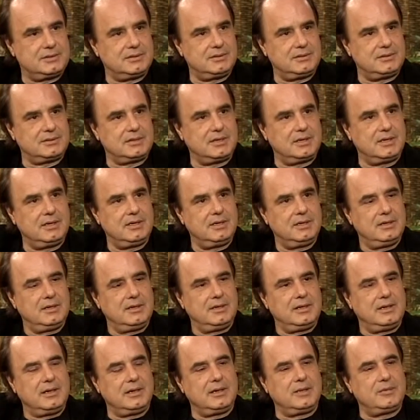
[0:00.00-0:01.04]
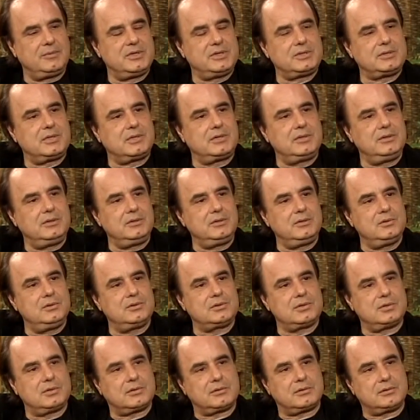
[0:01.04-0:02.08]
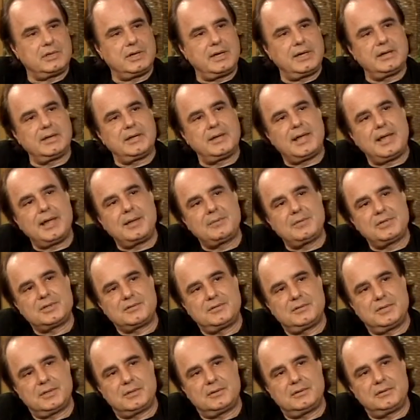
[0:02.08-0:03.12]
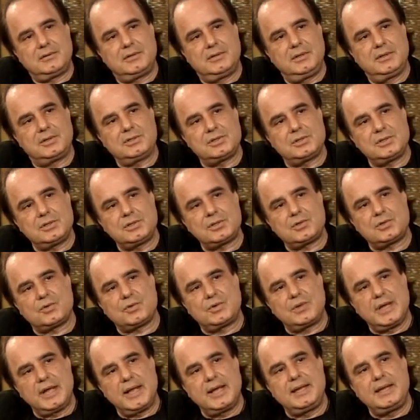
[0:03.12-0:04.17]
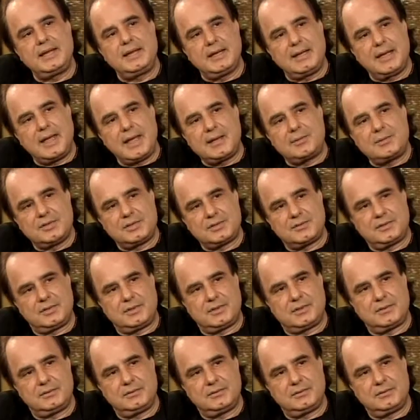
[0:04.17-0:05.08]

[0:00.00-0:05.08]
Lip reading: You see, elements that are used to create an atmosphere. It's just creating an atmosphere.